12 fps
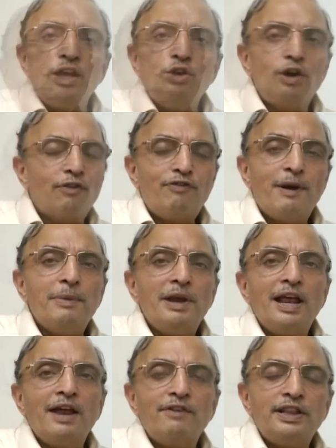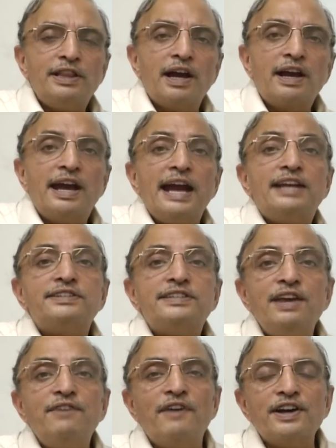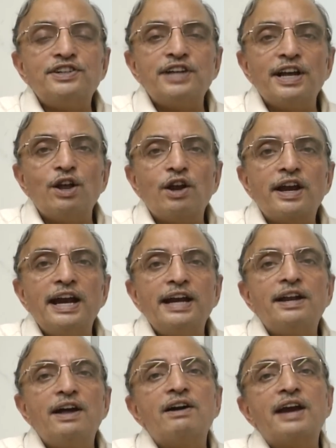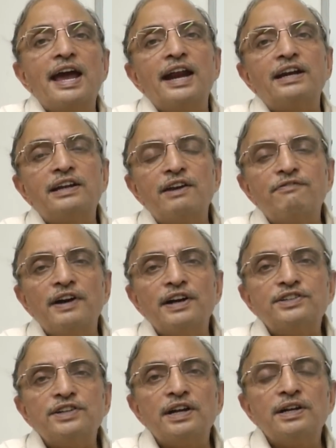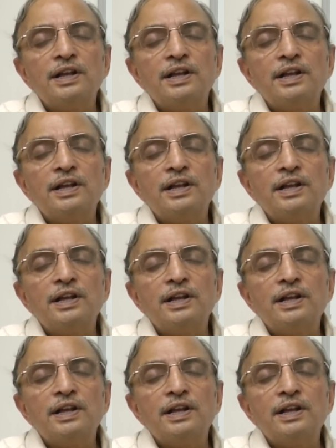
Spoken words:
You are familiar with the getC function or get a character function.